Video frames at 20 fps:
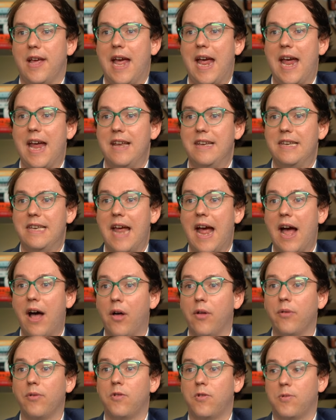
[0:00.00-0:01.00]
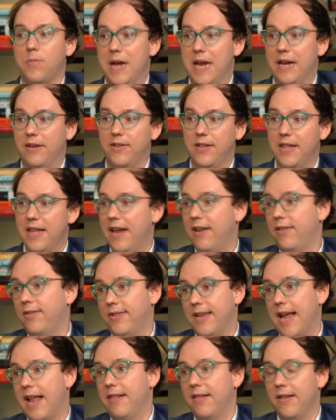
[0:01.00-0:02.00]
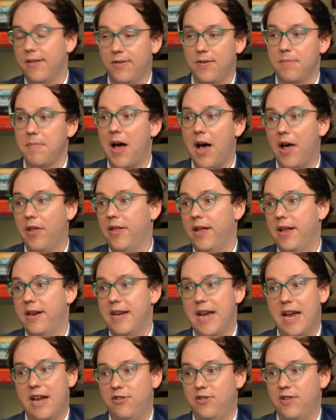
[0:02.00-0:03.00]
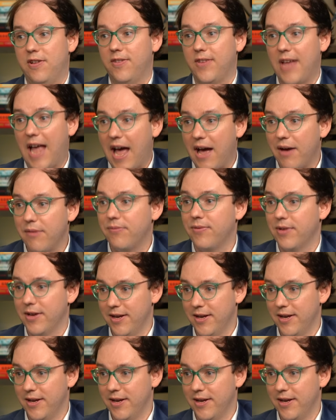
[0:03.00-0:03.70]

a downswing to the extent that some other nations have